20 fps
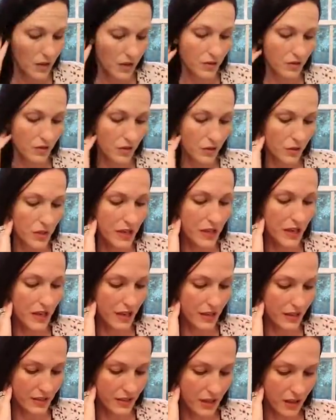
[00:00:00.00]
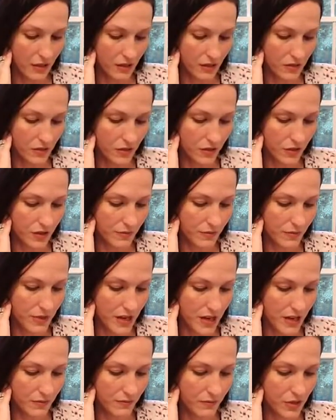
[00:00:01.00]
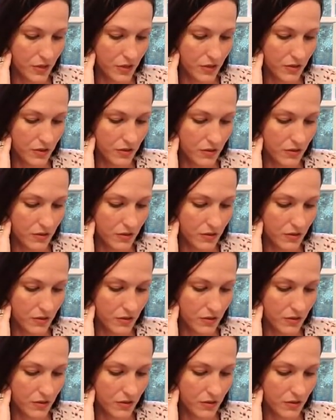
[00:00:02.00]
So he hides how long sometimes